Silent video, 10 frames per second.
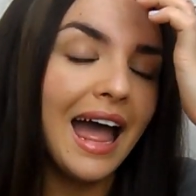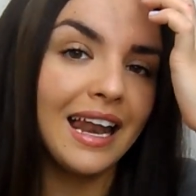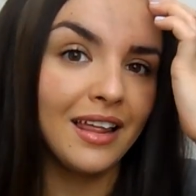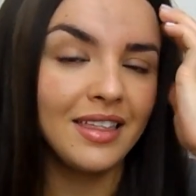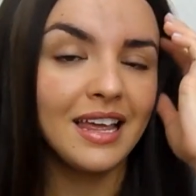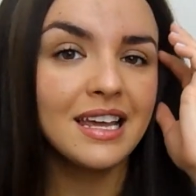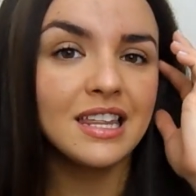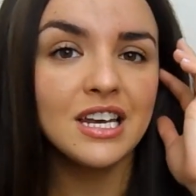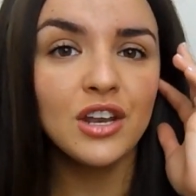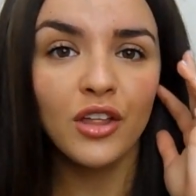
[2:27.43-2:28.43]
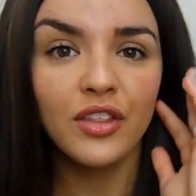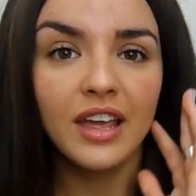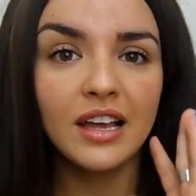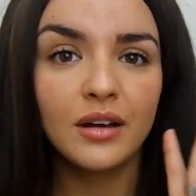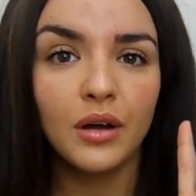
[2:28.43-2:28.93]
and I think that
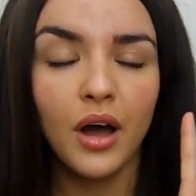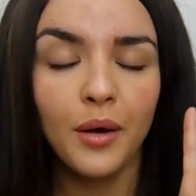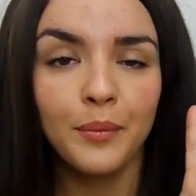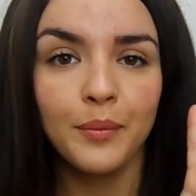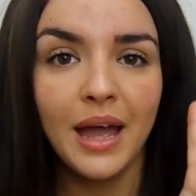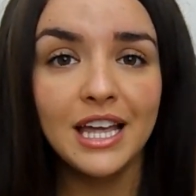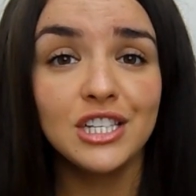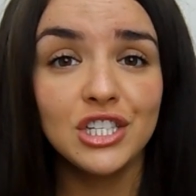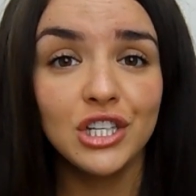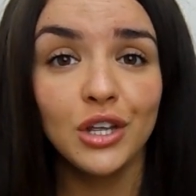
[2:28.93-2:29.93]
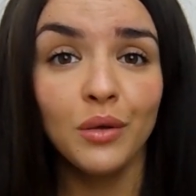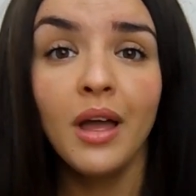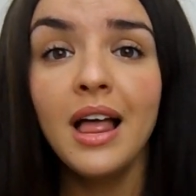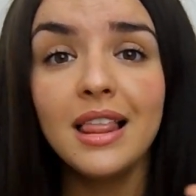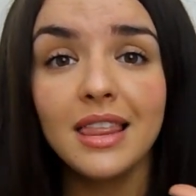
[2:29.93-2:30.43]
nothing um, ages
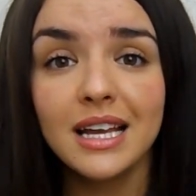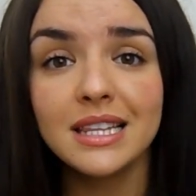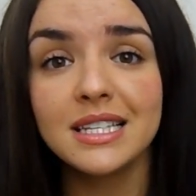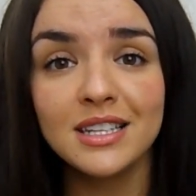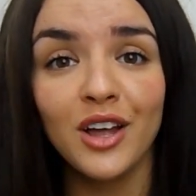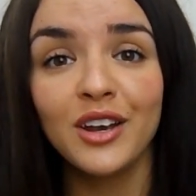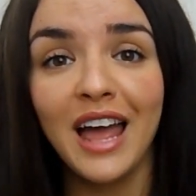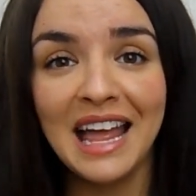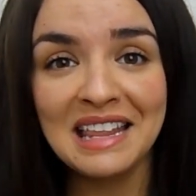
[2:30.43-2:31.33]
you like the sun.